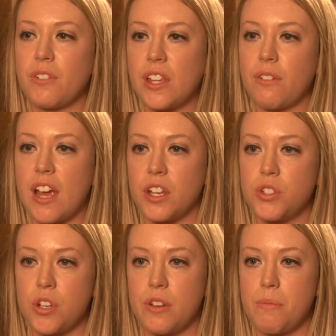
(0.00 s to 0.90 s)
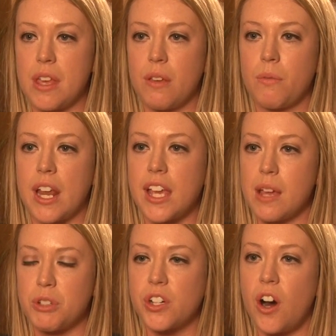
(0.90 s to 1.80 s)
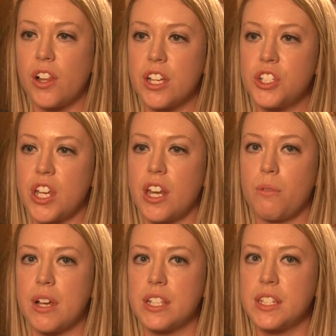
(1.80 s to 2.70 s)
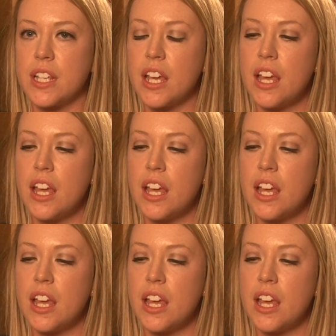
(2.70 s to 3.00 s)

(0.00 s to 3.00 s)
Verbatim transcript: really rang true to me when I came to college, and it was,